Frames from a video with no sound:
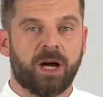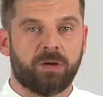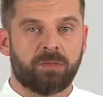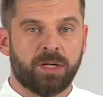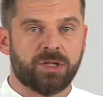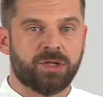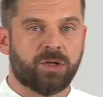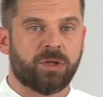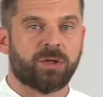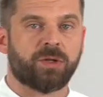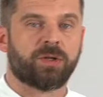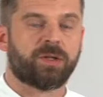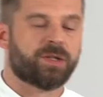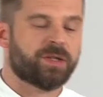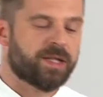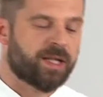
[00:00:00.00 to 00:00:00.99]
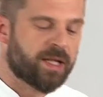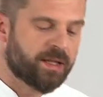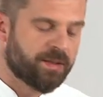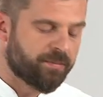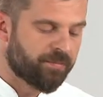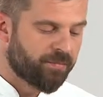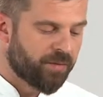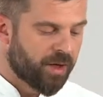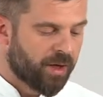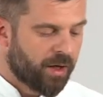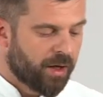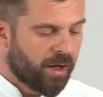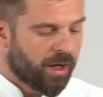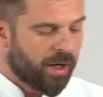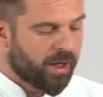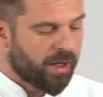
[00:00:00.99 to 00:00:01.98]
how much oil you need.
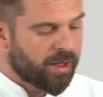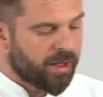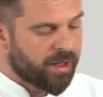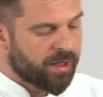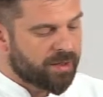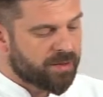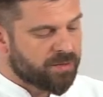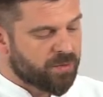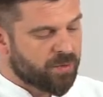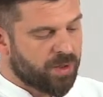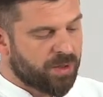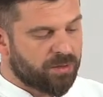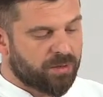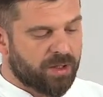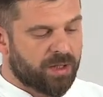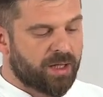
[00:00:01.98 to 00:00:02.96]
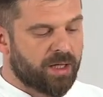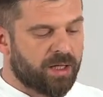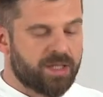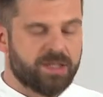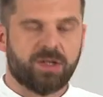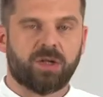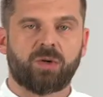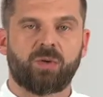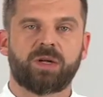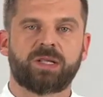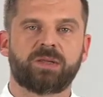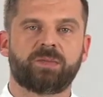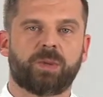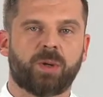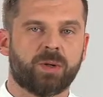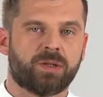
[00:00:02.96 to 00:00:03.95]
And well, it is
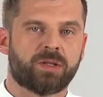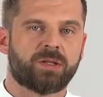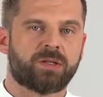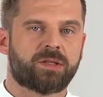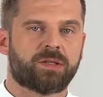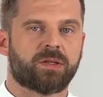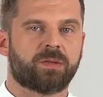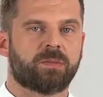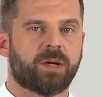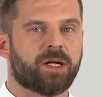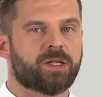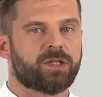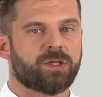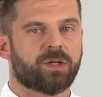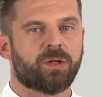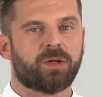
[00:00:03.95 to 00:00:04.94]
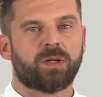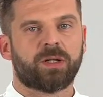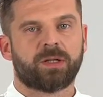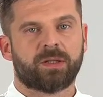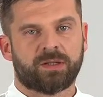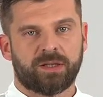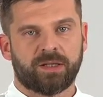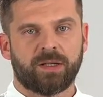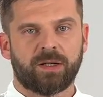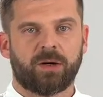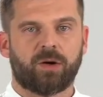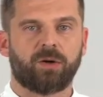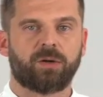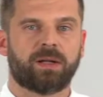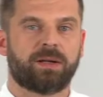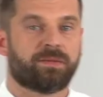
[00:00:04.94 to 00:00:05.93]
always important to make sure the
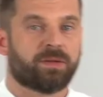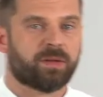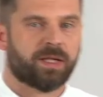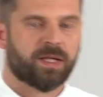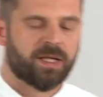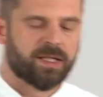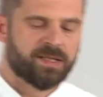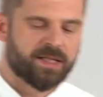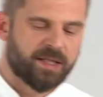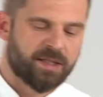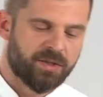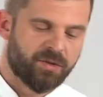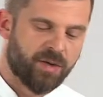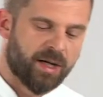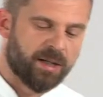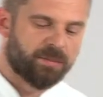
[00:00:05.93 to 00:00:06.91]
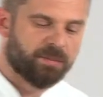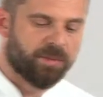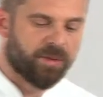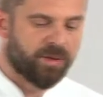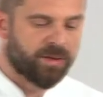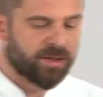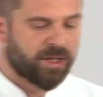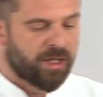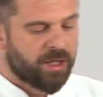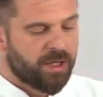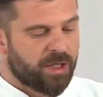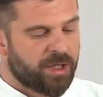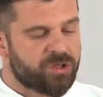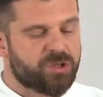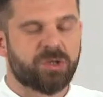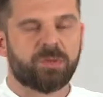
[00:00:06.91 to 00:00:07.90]
oil level is at the right point.
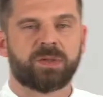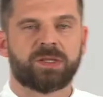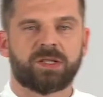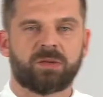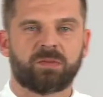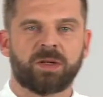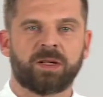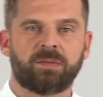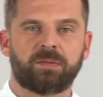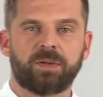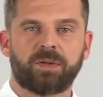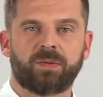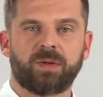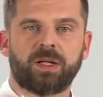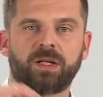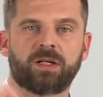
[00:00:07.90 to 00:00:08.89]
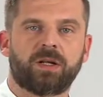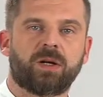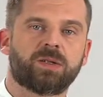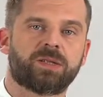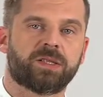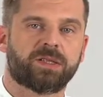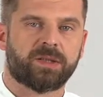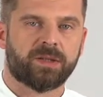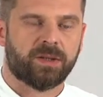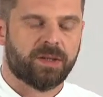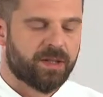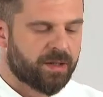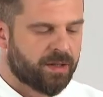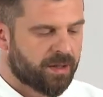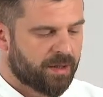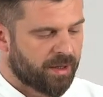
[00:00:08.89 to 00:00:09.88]
It should be somewhere in between, closer to
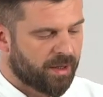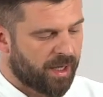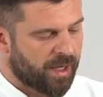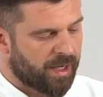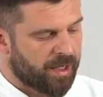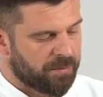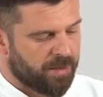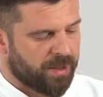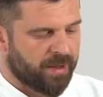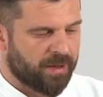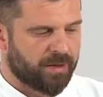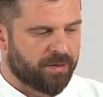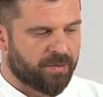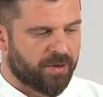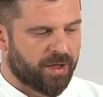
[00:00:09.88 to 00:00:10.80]
the high mark,